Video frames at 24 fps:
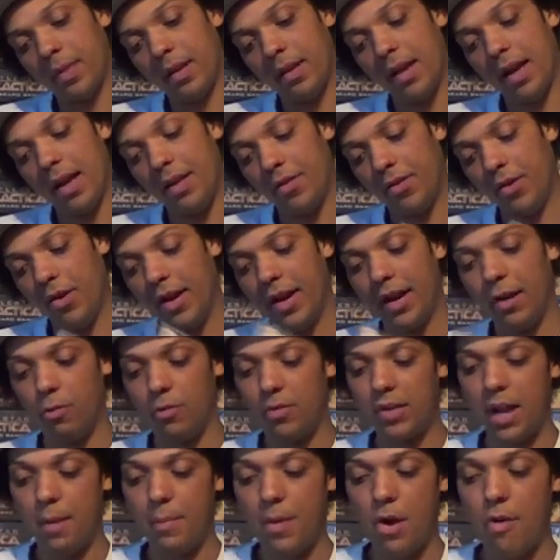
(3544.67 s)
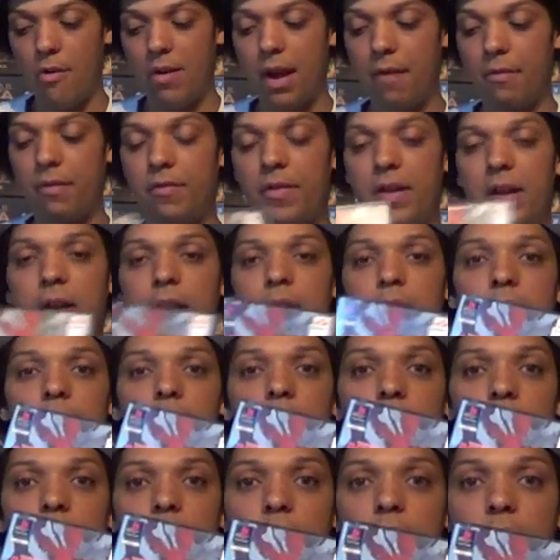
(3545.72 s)
yeah, Silent Hill demo and everything.
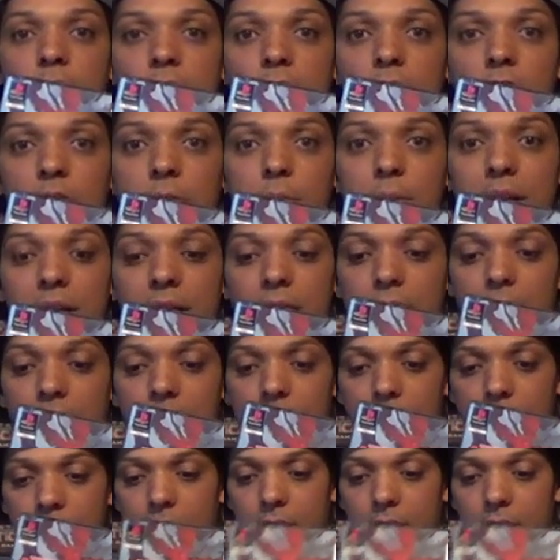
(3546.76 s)
99p.